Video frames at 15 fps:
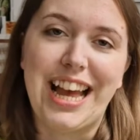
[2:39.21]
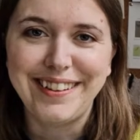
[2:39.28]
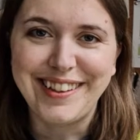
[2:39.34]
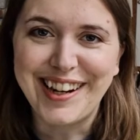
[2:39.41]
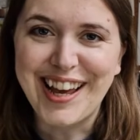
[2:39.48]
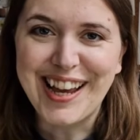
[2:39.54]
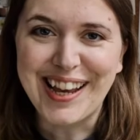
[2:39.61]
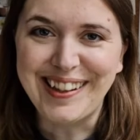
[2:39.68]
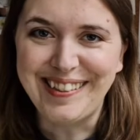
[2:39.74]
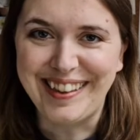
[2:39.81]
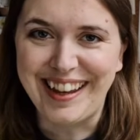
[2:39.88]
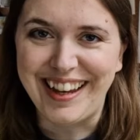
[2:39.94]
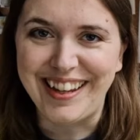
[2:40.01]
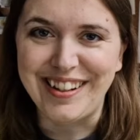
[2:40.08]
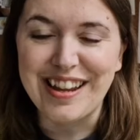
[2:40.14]
So like I
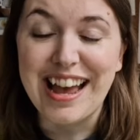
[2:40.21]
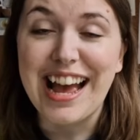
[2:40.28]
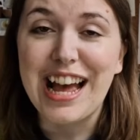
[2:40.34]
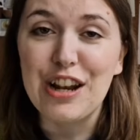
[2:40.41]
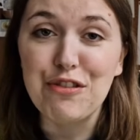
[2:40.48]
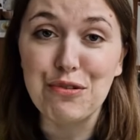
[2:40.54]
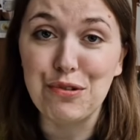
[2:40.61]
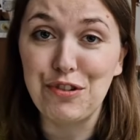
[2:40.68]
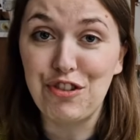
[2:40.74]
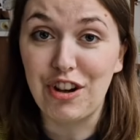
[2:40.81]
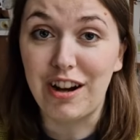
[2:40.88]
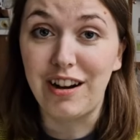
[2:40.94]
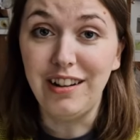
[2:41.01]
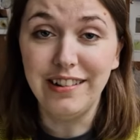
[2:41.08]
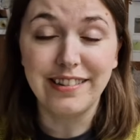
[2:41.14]
said, hand-drawn
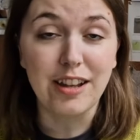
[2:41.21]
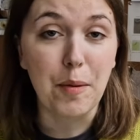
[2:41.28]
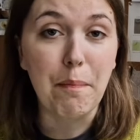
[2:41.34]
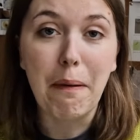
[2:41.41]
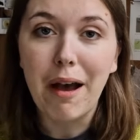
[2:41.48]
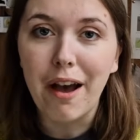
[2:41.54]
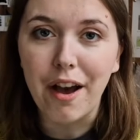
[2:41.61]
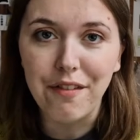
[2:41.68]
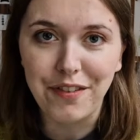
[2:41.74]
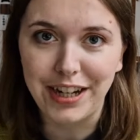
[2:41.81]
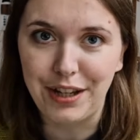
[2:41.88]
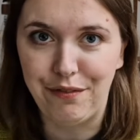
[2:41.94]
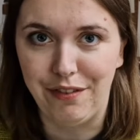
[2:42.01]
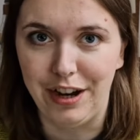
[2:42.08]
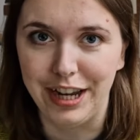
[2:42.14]
charts are
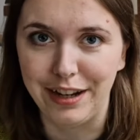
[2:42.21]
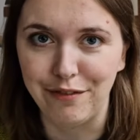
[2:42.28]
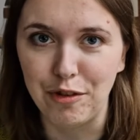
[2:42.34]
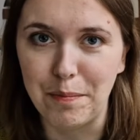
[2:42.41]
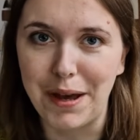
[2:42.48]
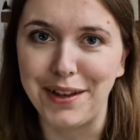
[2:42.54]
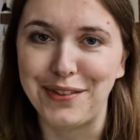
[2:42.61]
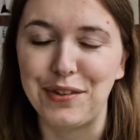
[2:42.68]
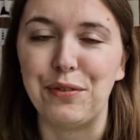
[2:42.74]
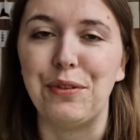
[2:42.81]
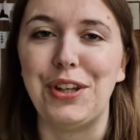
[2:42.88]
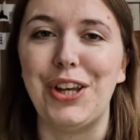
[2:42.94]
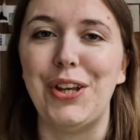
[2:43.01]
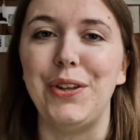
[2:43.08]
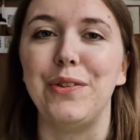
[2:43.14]
perfectly fine for personal
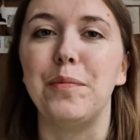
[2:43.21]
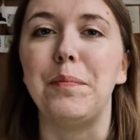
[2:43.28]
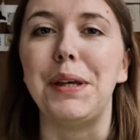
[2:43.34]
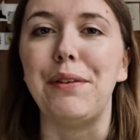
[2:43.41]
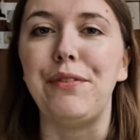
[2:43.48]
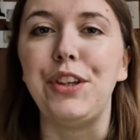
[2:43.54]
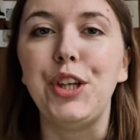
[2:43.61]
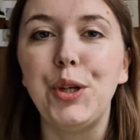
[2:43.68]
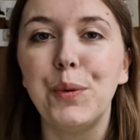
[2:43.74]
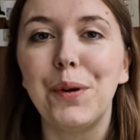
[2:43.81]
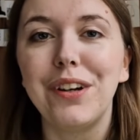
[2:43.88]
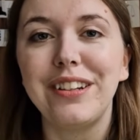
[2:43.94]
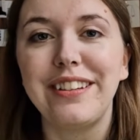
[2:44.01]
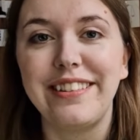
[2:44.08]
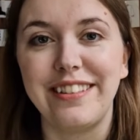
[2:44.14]
use, but if you
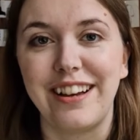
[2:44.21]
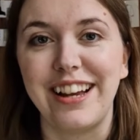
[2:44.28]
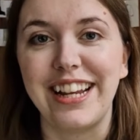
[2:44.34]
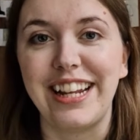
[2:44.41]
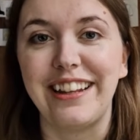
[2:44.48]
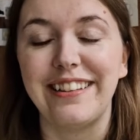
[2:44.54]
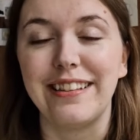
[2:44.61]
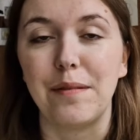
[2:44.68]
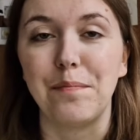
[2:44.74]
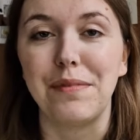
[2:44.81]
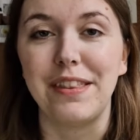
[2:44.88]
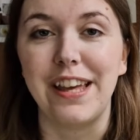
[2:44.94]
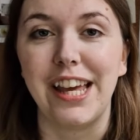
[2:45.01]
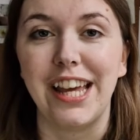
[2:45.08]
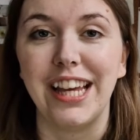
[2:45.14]
are designing
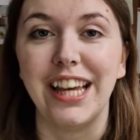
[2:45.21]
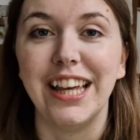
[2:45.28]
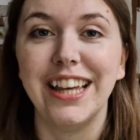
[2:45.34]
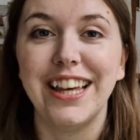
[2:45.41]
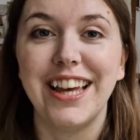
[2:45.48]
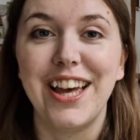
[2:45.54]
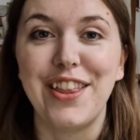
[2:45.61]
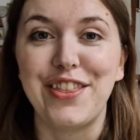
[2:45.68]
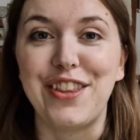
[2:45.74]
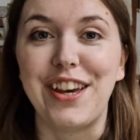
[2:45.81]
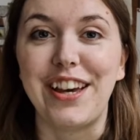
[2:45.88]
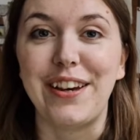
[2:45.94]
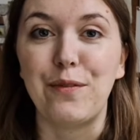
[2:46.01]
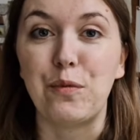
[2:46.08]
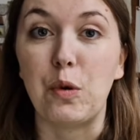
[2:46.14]
something
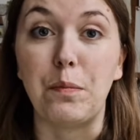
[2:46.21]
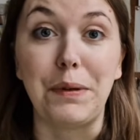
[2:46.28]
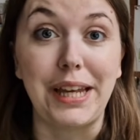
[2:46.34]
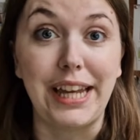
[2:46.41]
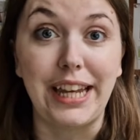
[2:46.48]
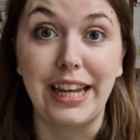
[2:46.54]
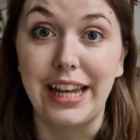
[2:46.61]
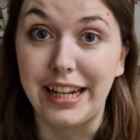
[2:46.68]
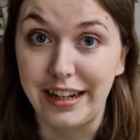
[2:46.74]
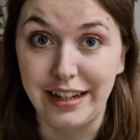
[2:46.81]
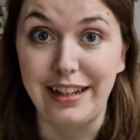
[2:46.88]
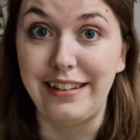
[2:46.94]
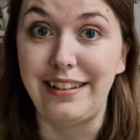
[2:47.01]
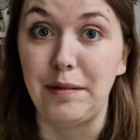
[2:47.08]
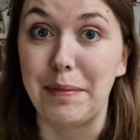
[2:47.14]
that will be in a
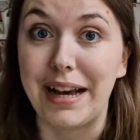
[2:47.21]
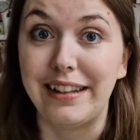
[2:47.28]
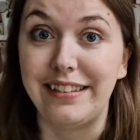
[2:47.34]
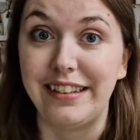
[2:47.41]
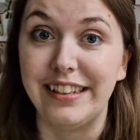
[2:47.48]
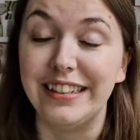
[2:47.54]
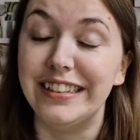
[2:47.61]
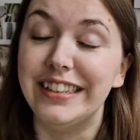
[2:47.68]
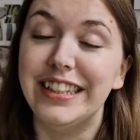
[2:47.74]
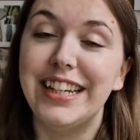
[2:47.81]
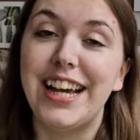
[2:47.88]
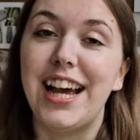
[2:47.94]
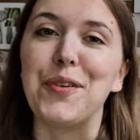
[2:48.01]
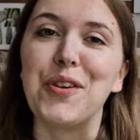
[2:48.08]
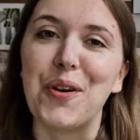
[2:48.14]
knitting pattern,
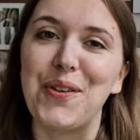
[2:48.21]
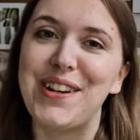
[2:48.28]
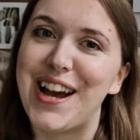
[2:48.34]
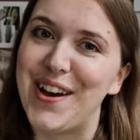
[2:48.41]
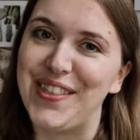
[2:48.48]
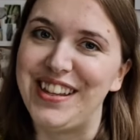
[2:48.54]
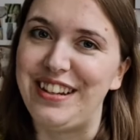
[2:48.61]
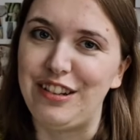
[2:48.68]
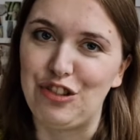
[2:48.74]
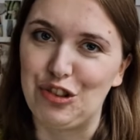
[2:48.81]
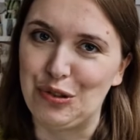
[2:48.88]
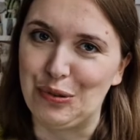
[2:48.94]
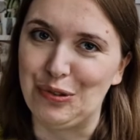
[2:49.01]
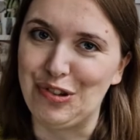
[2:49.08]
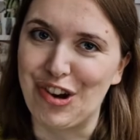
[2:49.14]
go down the
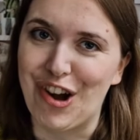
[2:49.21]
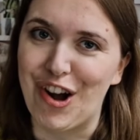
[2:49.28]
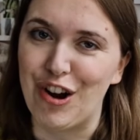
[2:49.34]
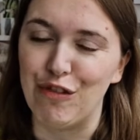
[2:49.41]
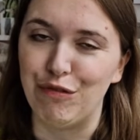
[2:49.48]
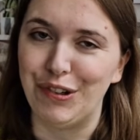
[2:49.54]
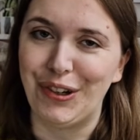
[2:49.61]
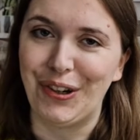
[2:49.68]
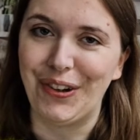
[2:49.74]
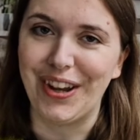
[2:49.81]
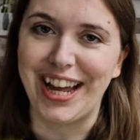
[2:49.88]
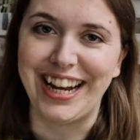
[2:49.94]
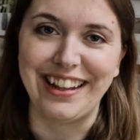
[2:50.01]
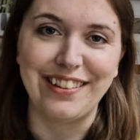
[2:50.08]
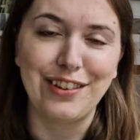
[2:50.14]
digital chart route,
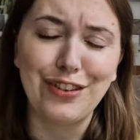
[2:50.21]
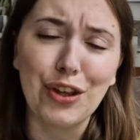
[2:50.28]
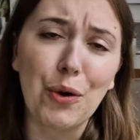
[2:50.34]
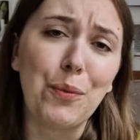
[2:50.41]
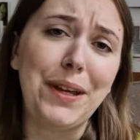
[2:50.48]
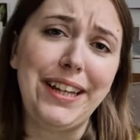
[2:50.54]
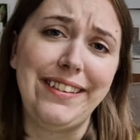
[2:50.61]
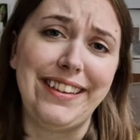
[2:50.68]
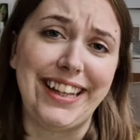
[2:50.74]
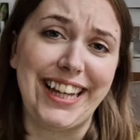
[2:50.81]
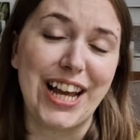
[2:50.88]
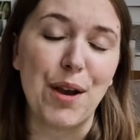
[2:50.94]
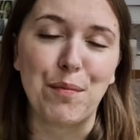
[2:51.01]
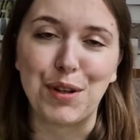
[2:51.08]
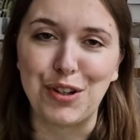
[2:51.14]
and it's so
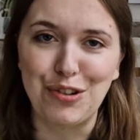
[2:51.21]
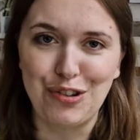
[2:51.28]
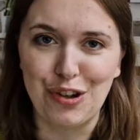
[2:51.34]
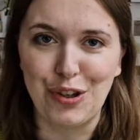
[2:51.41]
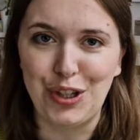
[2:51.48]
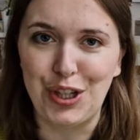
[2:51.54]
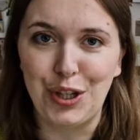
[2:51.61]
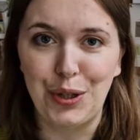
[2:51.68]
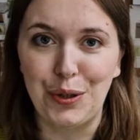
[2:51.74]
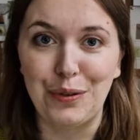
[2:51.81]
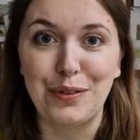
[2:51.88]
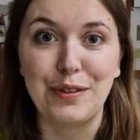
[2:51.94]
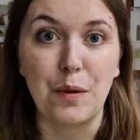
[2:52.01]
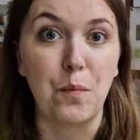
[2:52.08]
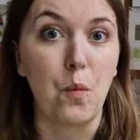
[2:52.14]
easy. I'm going to show you
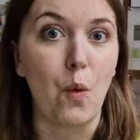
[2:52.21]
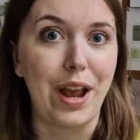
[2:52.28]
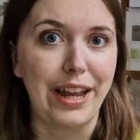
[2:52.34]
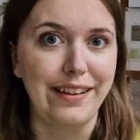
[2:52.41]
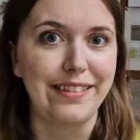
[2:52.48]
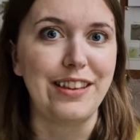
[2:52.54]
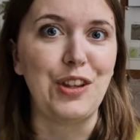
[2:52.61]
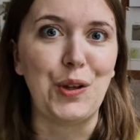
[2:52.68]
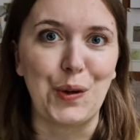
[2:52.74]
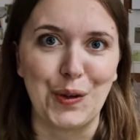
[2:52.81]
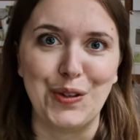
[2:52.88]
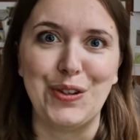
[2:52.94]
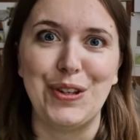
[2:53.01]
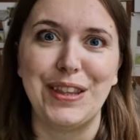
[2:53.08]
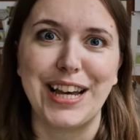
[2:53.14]
some ways that you
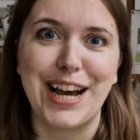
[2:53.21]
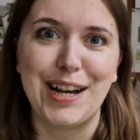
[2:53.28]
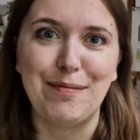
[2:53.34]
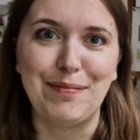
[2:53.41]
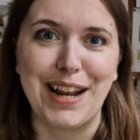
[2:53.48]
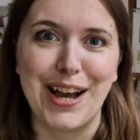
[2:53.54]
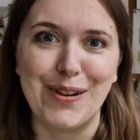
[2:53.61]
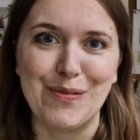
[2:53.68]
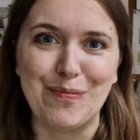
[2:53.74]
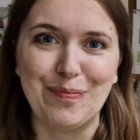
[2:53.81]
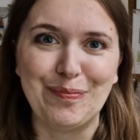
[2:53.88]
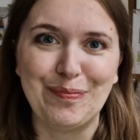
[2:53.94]
can do that now.